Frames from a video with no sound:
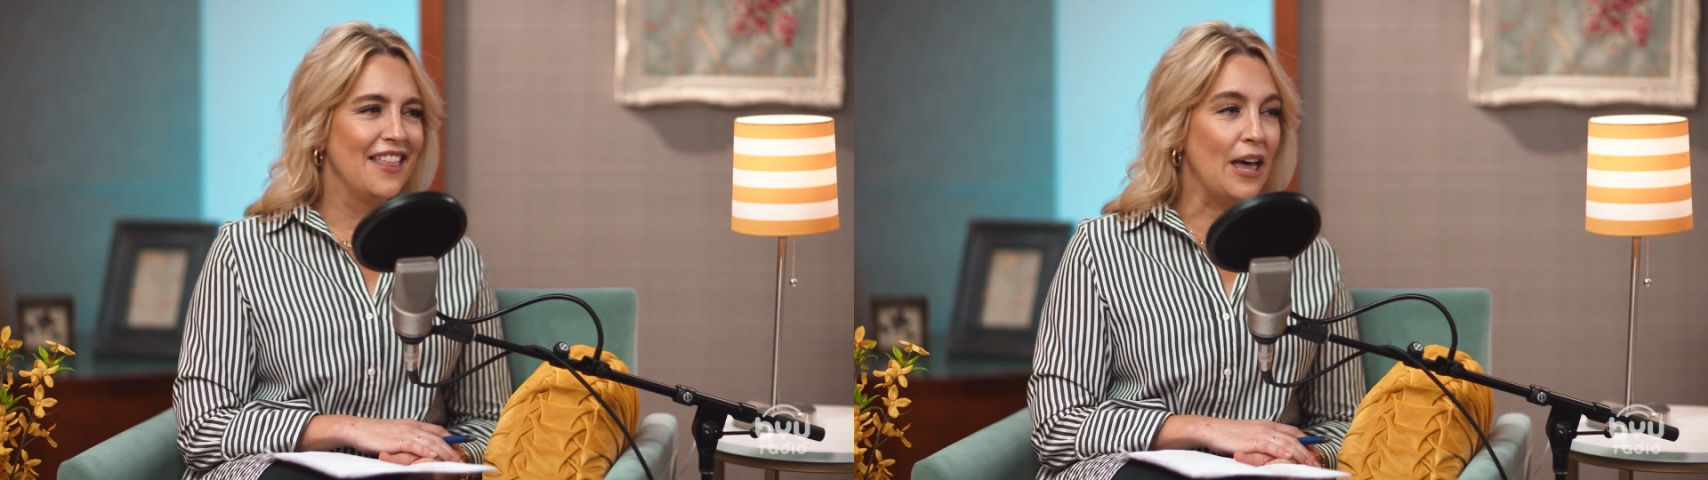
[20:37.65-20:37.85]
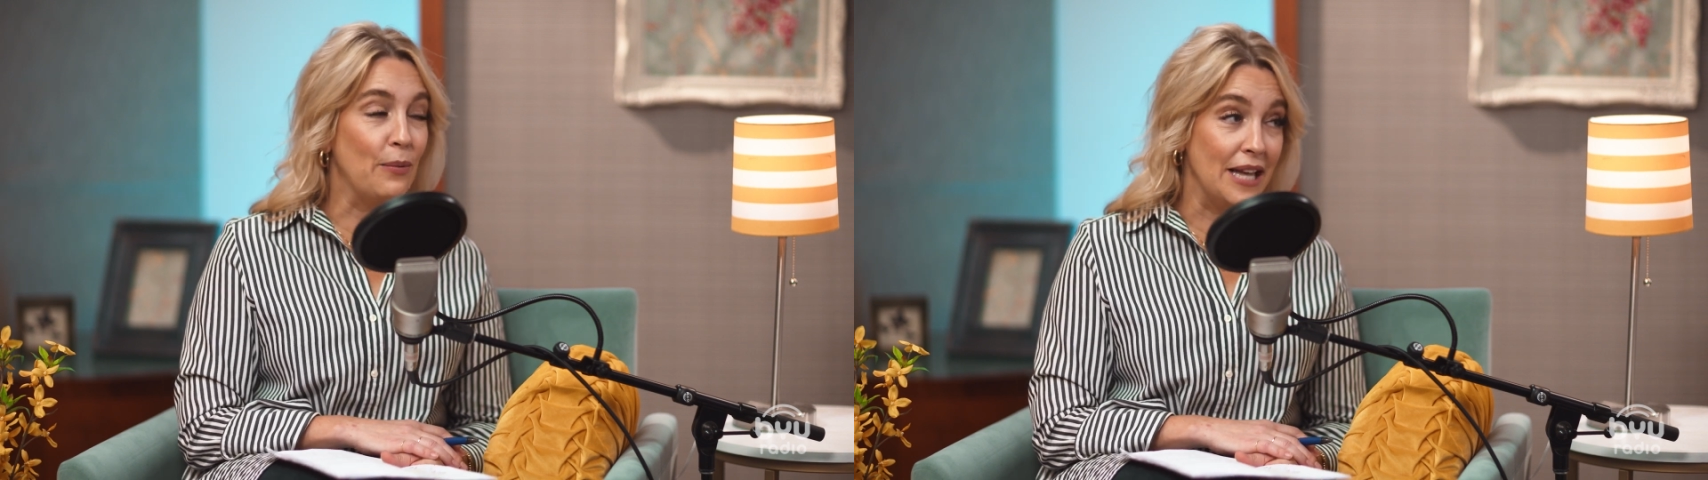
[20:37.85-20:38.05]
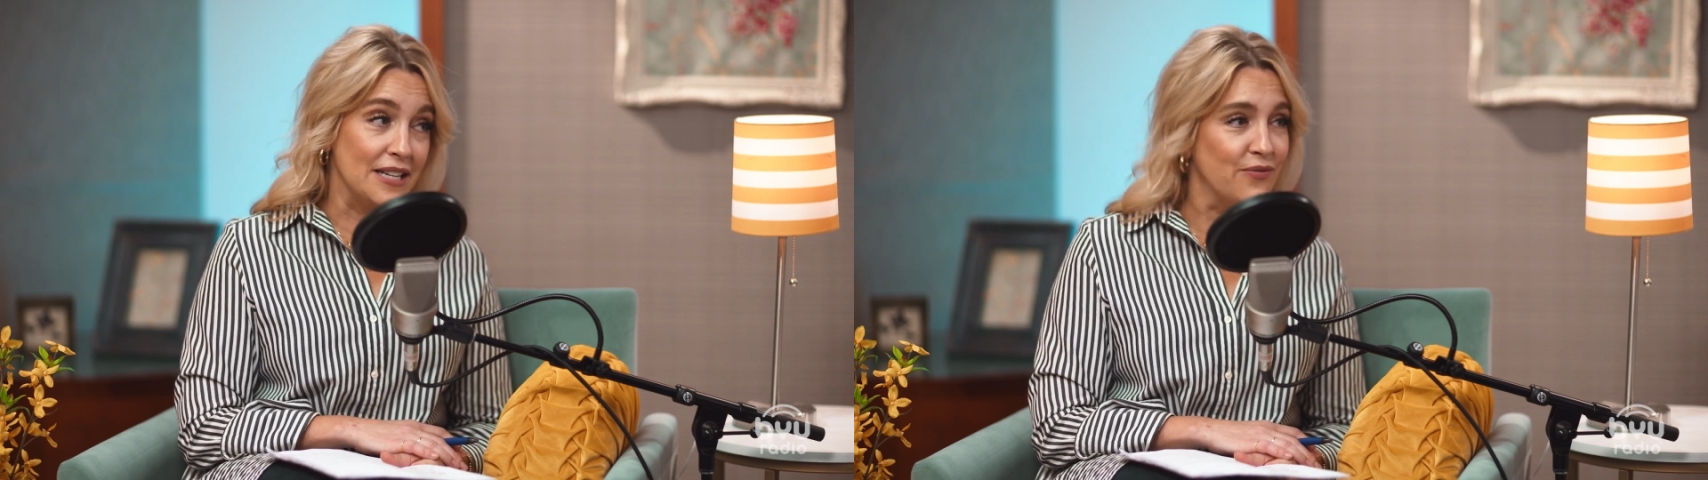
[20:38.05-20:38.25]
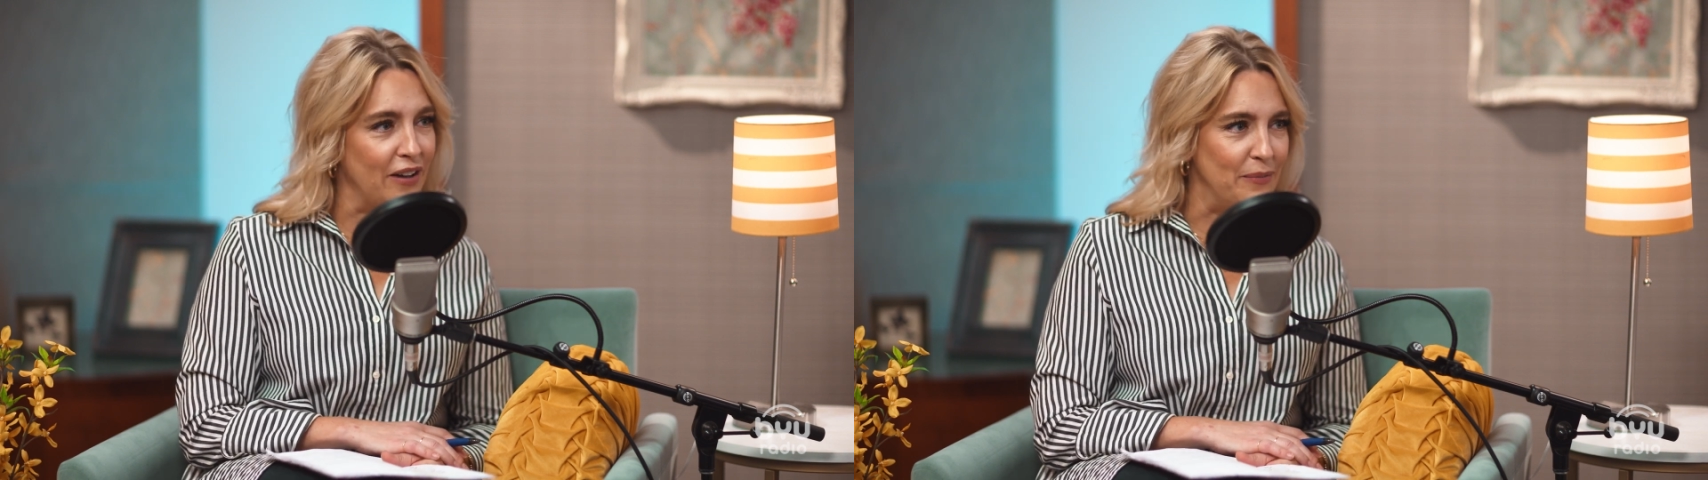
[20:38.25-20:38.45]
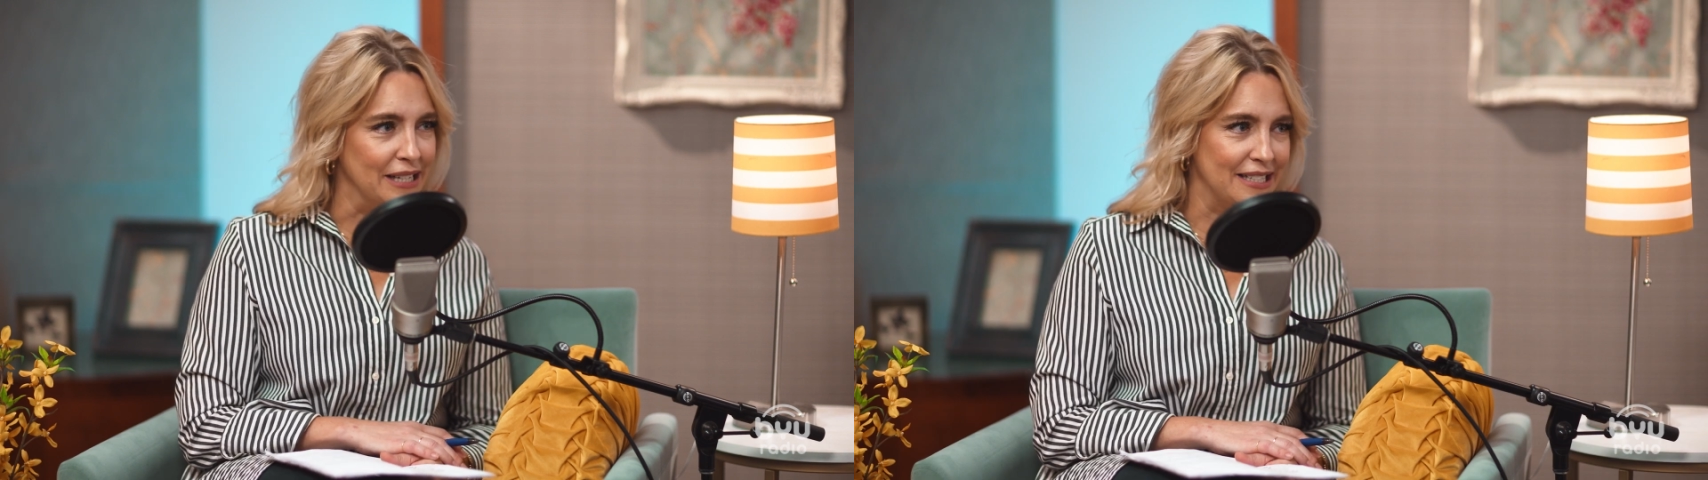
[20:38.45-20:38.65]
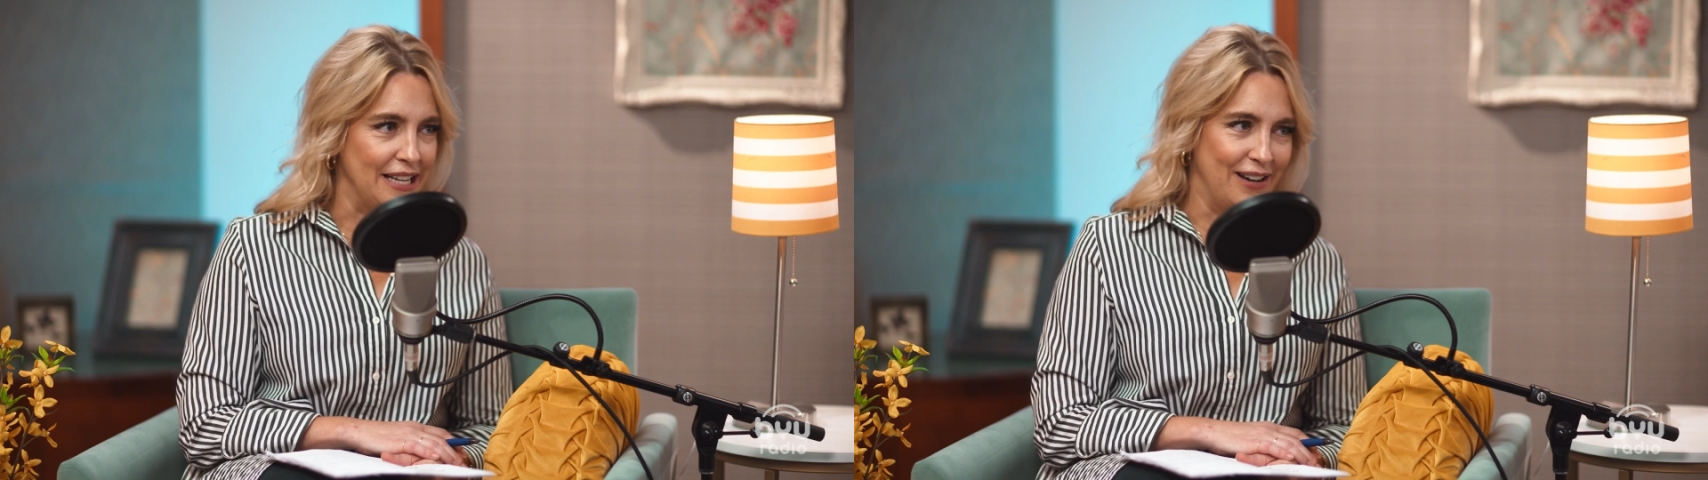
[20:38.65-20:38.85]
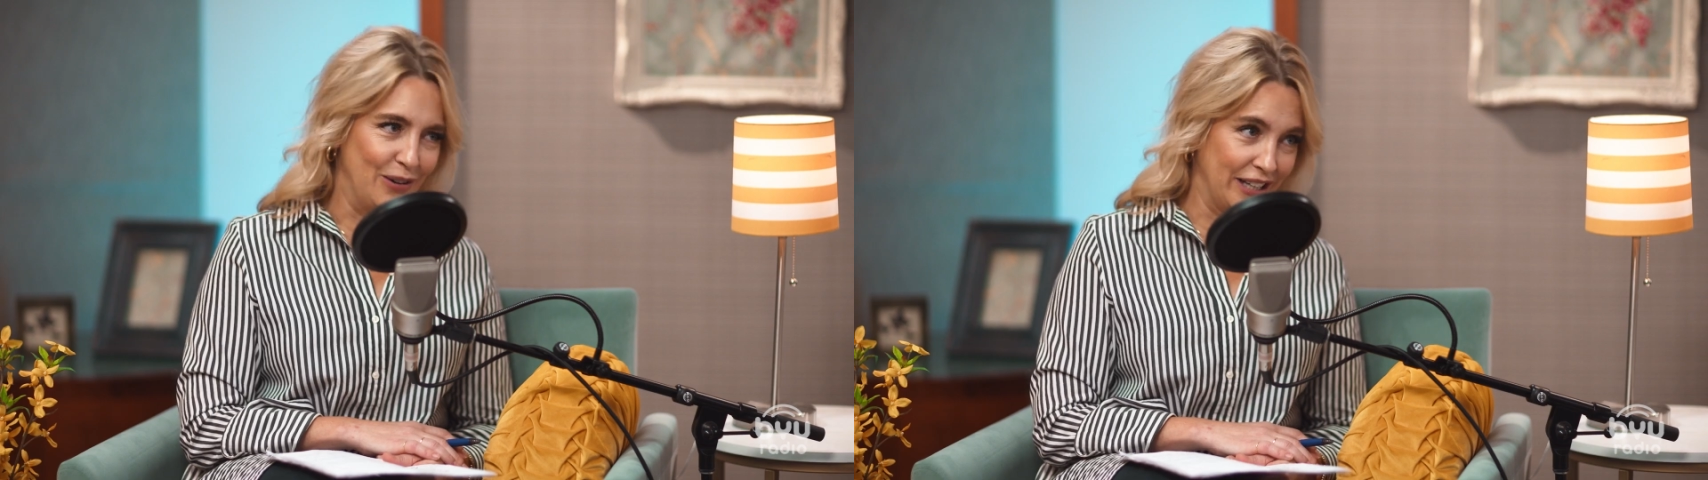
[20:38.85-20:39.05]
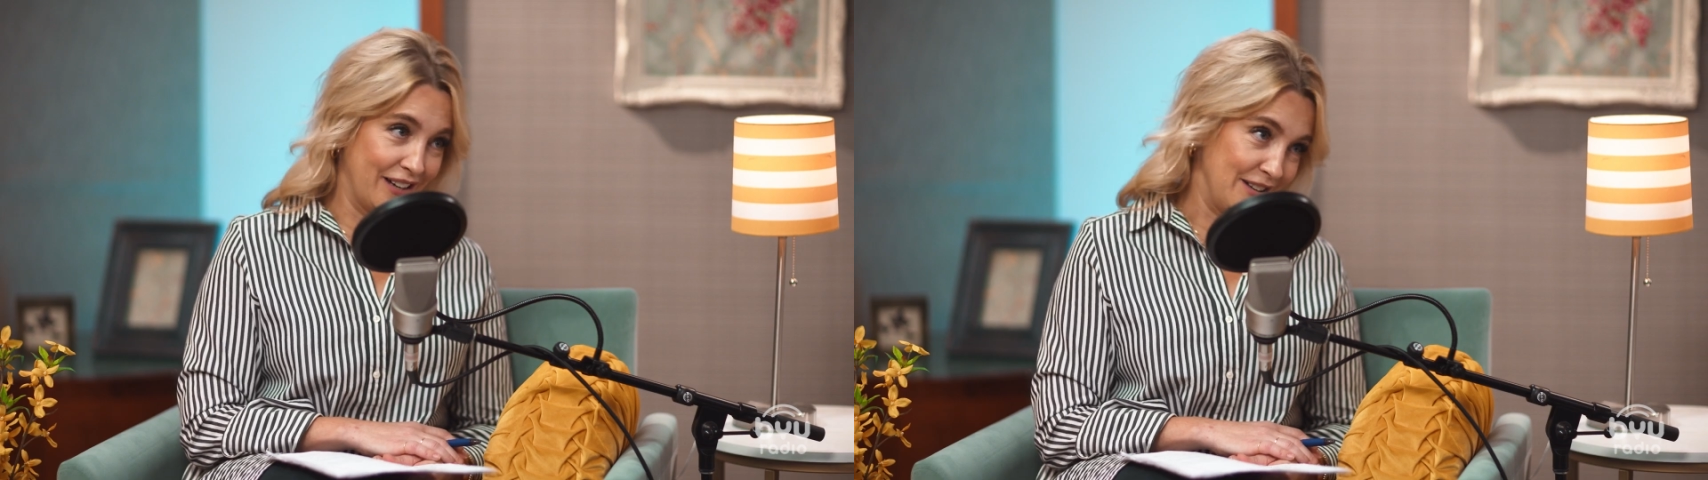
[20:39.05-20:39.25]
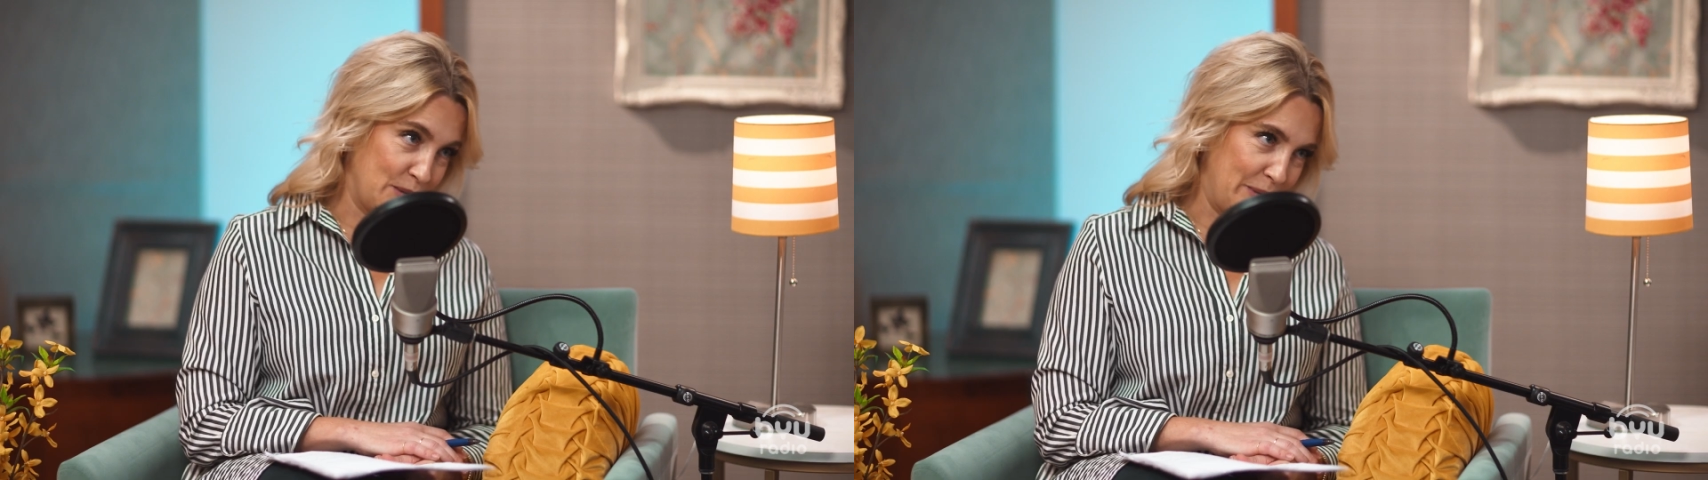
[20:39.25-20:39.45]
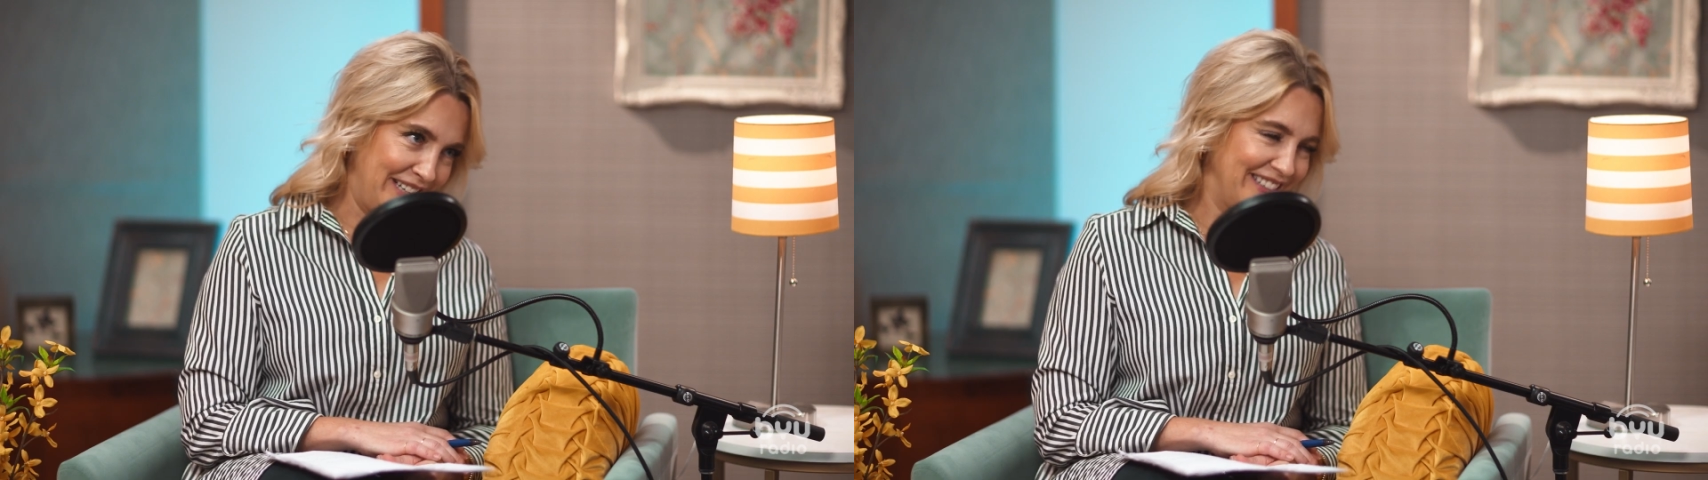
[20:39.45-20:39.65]
That will last 5 minutes and only
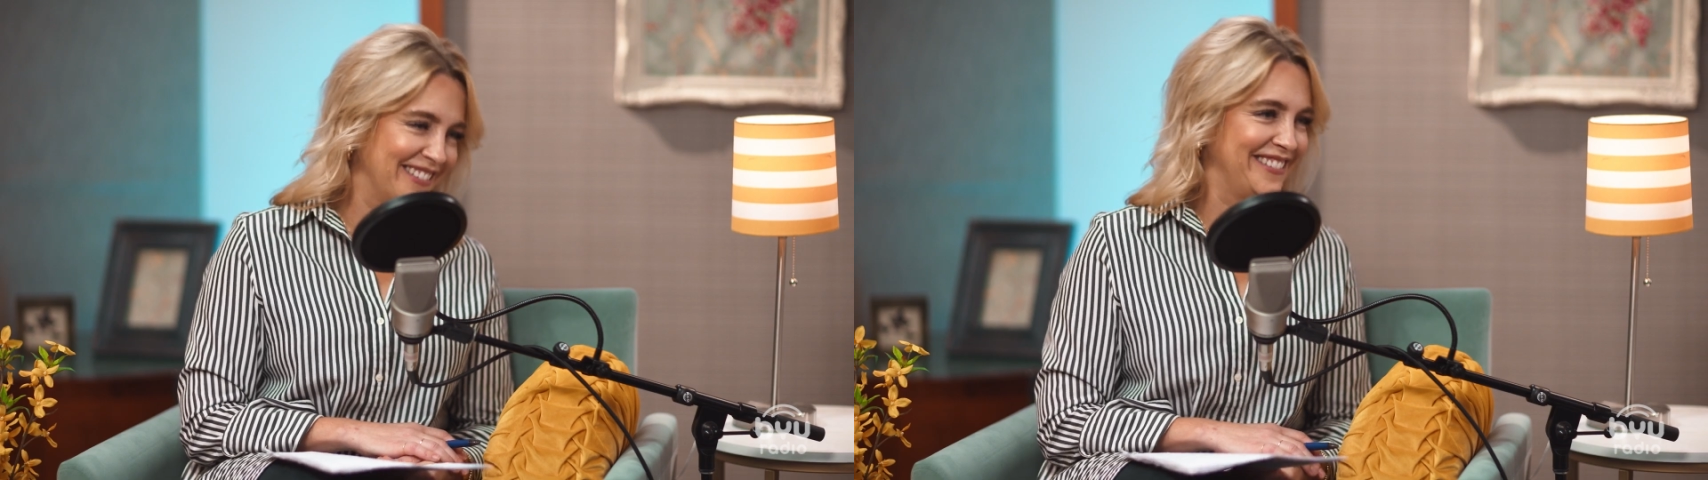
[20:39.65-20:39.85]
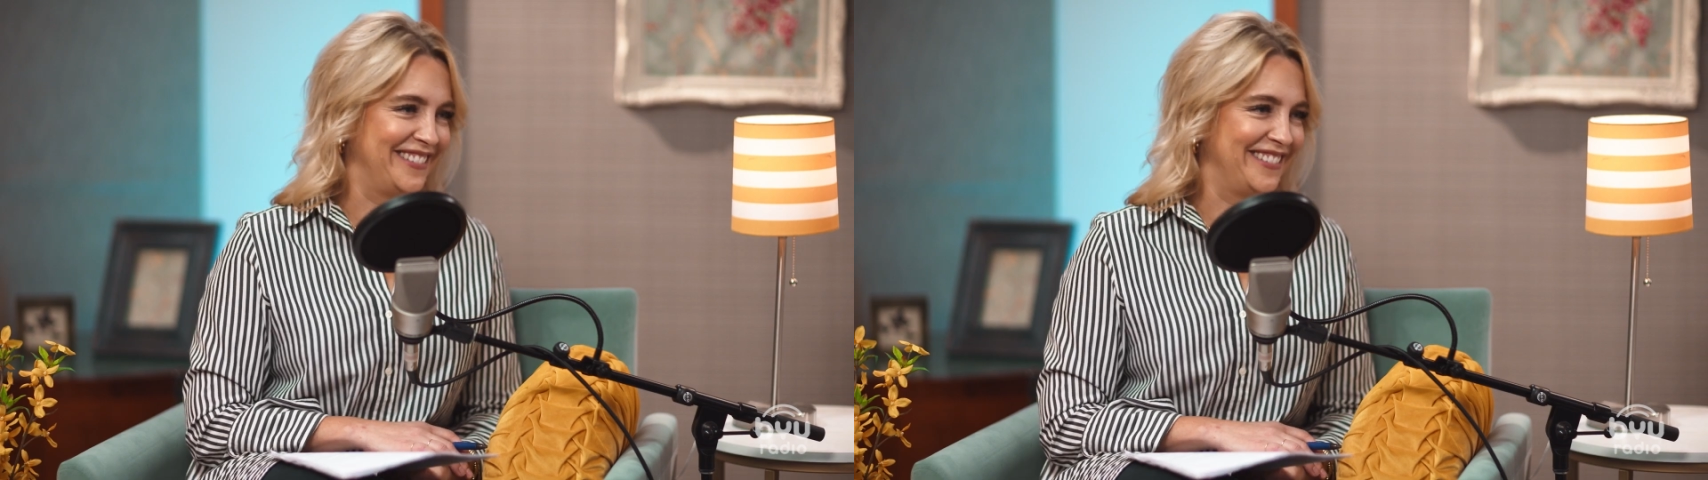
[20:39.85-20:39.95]
cost me.